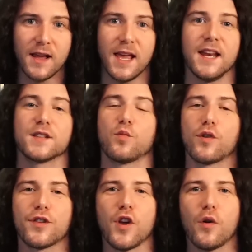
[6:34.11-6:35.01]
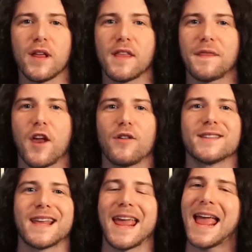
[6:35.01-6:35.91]
it is worth noting that there
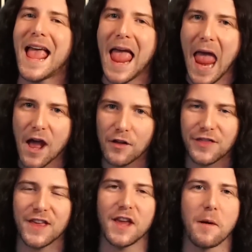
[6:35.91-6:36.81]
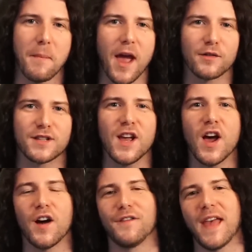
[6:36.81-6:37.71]
is a healthy amount
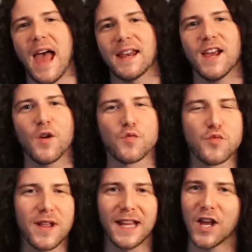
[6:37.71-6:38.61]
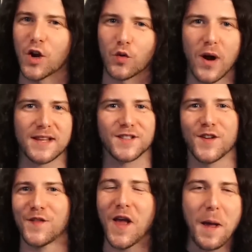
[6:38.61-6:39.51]
of that really
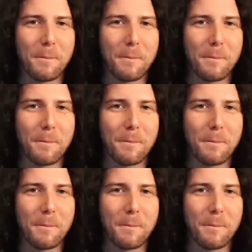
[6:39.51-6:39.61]
aggressive,